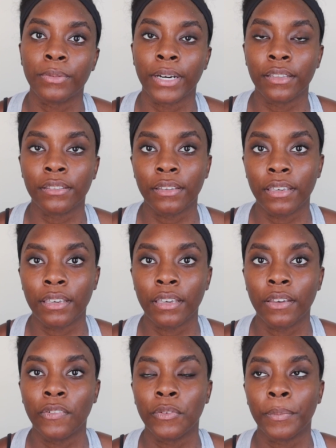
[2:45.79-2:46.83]
where I
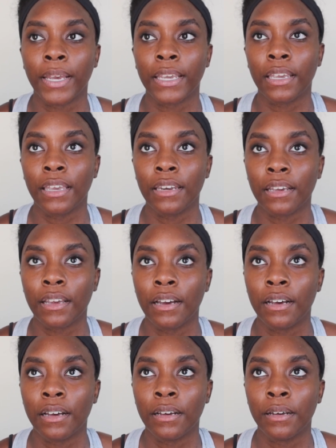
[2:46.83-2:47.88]
lived, my
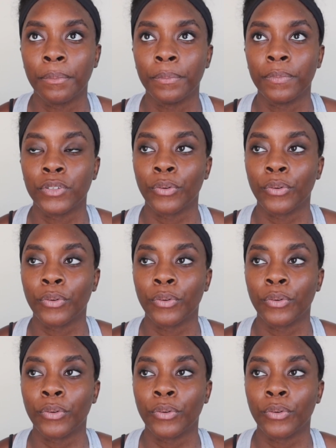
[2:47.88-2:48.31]
income,